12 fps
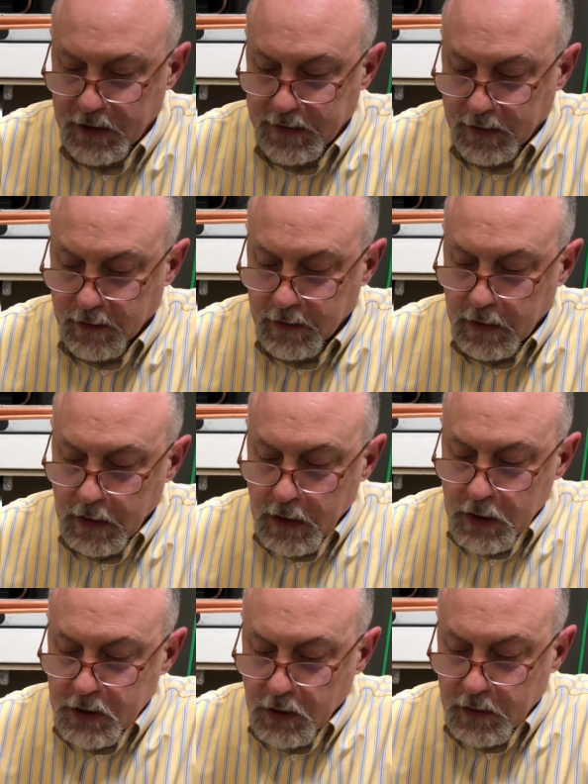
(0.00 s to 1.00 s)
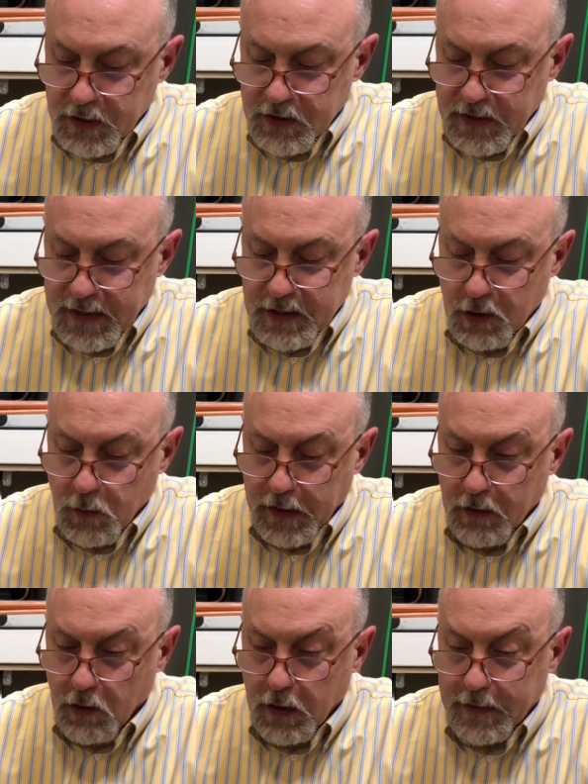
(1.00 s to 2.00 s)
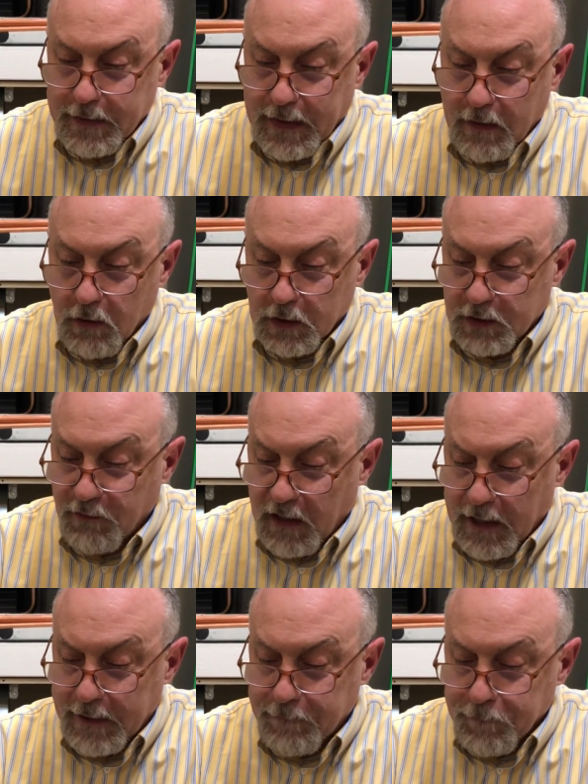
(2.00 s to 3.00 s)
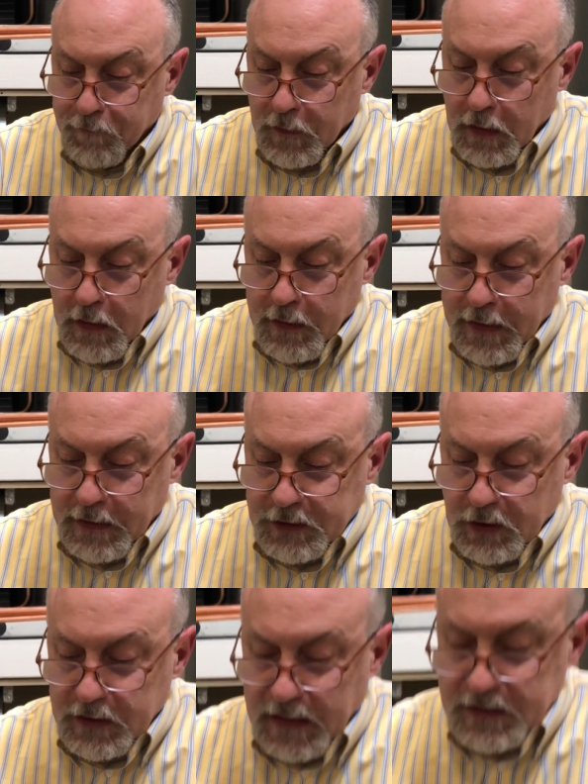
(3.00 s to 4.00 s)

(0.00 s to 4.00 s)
in there. So it just takes a quick look and that looks fine. Then as soon as I